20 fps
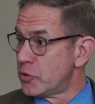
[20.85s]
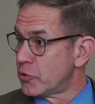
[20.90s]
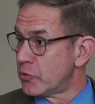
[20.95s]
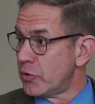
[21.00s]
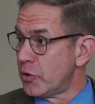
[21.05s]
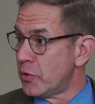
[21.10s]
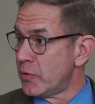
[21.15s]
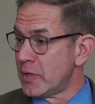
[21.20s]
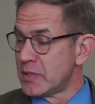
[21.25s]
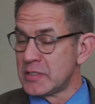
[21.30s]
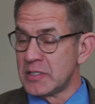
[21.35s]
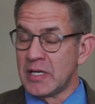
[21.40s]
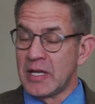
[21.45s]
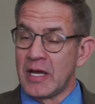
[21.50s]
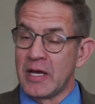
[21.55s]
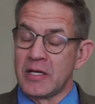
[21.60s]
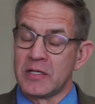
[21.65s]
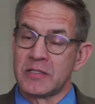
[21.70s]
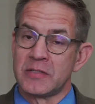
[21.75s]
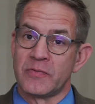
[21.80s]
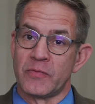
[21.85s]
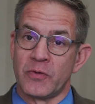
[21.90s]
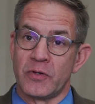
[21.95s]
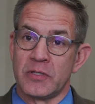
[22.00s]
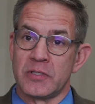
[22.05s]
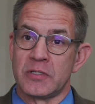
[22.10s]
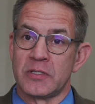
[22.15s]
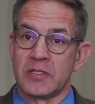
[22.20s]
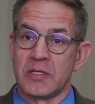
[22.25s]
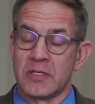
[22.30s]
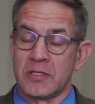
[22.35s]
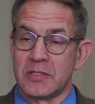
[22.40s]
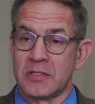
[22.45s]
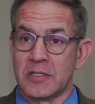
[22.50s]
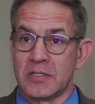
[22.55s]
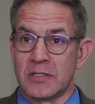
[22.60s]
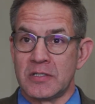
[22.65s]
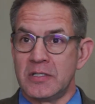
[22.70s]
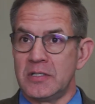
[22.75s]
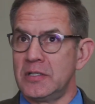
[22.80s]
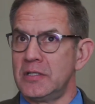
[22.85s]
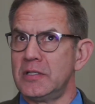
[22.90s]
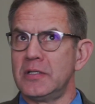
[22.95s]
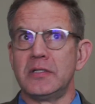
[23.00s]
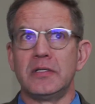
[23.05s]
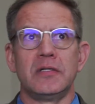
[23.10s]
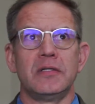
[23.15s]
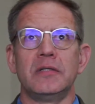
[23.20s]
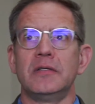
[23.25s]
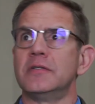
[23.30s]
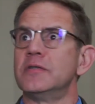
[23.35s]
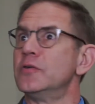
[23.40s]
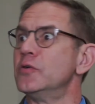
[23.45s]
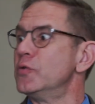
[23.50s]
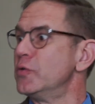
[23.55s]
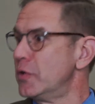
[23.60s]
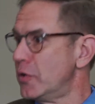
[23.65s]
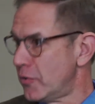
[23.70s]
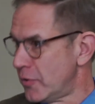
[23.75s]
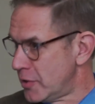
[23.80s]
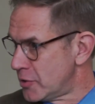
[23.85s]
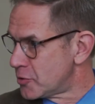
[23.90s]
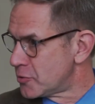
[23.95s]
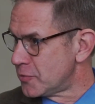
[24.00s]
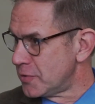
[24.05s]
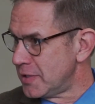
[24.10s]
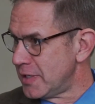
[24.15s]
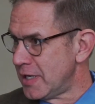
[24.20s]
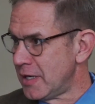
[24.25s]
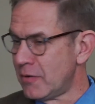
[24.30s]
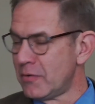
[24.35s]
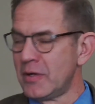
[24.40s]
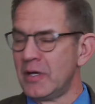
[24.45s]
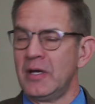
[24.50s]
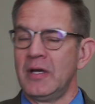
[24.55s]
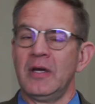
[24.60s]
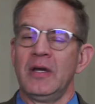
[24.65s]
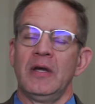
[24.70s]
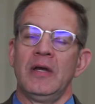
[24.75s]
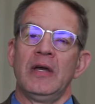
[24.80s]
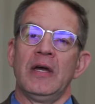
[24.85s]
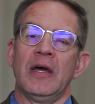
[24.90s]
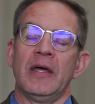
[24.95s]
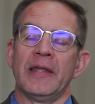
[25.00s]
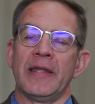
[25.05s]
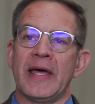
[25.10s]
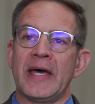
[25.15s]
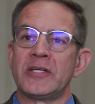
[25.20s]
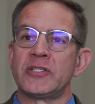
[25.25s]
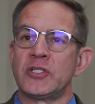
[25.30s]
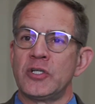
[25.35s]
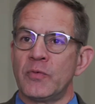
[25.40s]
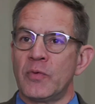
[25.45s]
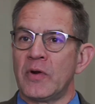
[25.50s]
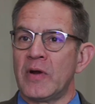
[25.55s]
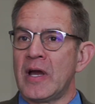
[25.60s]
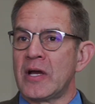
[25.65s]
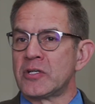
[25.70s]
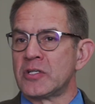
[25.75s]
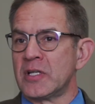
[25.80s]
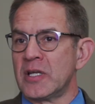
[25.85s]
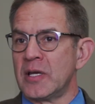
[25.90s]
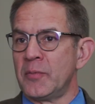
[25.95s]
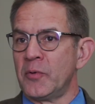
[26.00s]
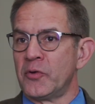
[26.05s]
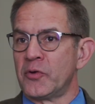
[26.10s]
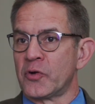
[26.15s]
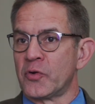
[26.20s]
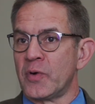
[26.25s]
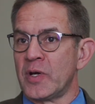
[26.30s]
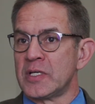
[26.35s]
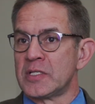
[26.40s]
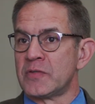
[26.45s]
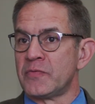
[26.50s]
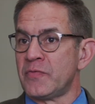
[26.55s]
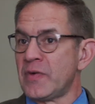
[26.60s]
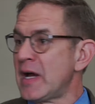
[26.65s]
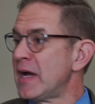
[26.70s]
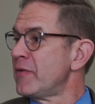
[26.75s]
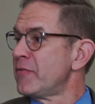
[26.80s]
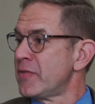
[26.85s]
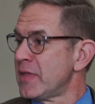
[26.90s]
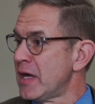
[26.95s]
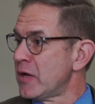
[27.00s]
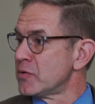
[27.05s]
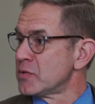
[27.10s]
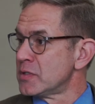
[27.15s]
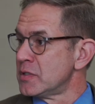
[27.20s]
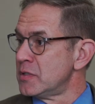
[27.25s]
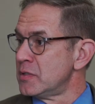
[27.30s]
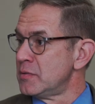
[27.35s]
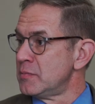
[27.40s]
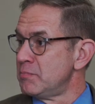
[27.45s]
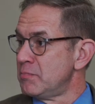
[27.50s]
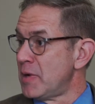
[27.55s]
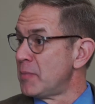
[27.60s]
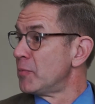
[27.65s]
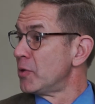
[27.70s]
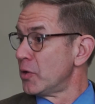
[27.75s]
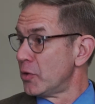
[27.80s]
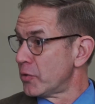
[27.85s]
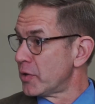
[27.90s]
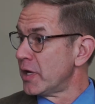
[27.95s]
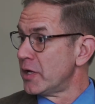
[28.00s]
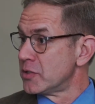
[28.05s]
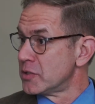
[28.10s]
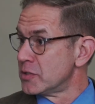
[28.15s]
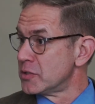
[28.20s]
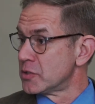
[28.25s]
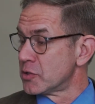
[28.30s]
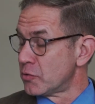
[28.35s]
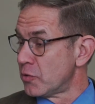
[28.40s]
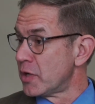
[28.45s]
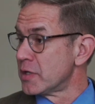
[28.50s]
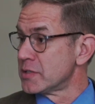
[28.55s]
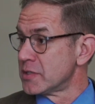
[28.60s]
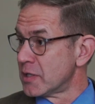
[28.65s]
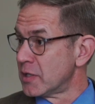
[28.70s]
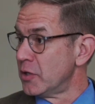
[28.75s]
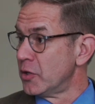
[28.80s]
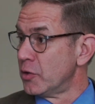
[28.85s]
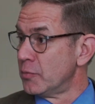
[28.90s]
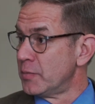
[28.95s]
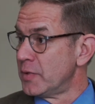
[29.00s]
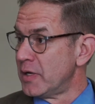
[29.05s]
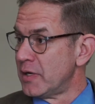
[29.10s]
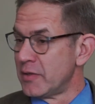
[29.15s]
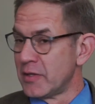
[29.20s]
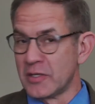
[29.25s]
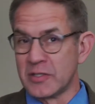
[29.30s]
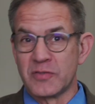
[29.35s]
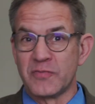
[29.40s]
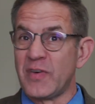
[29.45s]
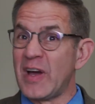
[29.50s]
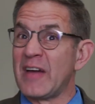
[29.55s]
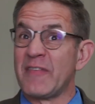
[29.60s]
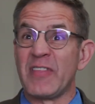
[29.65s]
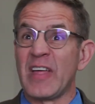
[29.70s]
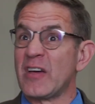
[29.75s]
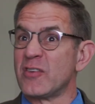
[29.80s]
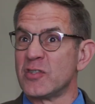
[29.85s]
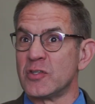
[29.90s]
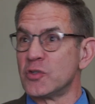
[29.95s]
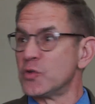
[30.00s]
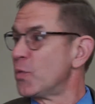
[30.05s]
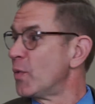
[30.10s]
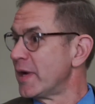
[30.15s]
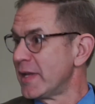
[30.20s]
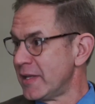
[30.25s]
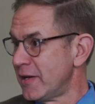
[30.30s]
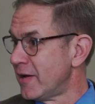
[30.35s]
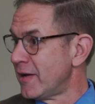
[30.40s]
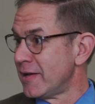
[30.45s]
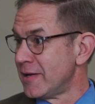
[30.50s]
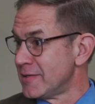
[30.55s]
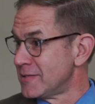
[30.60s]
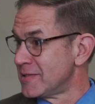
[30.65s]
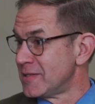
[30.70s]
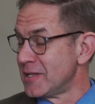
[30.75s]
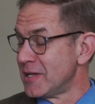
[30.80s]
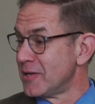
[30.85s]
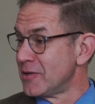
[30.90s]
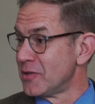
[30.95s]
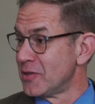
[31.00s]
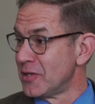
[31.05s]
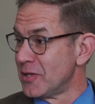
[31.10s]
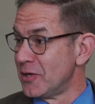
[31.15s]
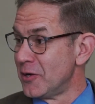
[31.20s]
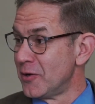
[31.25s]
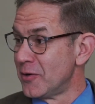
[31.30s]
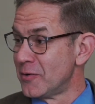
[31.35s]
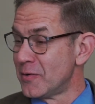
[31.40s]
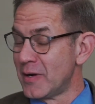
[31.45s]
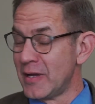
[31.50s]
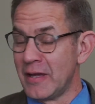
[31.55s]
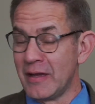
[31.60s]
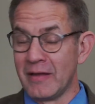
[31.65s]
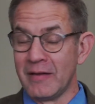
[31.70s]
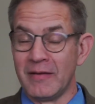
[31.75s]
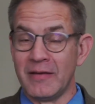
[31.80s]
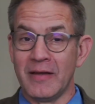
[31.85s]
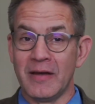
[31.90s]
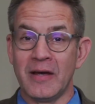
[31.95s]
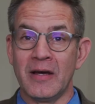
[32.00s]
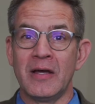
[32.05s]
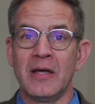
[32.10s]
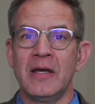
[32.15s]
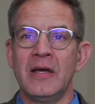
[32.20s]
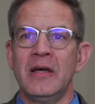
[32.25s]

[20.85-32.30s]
to grow as it has for its 62-year uh, history now. Mm -hmm. And last year we were actually able to crest 5,000 member locations across the globe. I think it's 5,029 as wow. the end of the year. And uh,